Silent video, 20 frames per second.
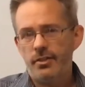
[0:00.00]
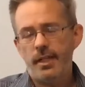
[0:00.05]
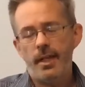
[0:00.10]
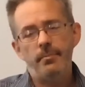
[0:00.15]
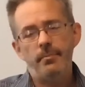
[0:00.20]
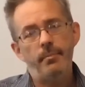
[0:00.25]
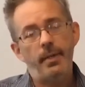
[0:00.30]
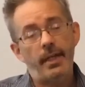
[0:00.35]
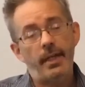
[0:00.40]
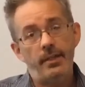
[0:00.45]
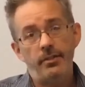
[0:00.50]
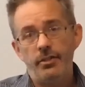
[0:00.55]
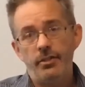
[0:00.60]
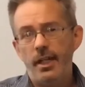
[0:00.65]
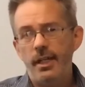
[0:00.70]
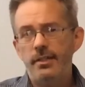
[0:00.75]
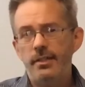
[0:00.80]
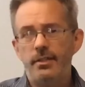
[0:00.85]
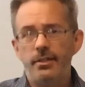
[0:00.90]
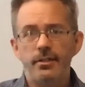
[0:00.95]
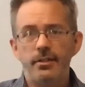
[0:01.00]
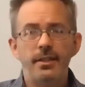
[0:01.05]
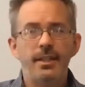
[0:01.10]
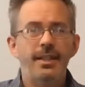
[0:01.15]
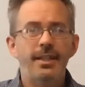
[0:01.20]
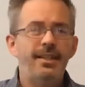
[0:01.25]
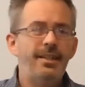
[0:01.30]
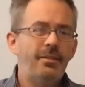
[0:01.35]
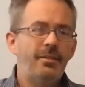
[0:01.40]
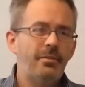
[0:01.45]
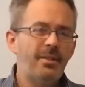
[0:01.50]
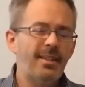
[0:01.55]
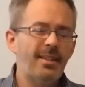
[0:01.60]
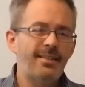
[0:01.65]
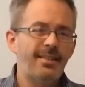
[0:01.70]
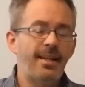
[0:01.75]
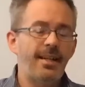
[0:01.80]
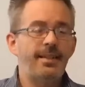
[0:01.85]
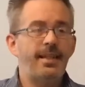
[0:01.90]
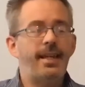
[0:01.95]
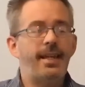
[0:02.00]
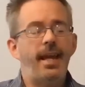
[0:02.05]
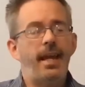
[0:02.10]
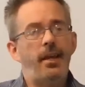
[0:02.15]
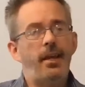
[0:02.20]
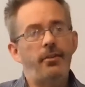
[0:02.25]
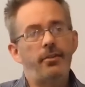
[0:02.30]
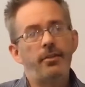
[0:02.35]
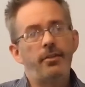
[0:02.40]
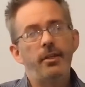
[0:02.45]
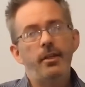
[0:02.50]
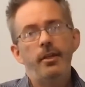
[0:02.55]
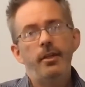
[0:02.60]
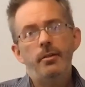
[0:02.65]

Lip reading: Well, that's not the case,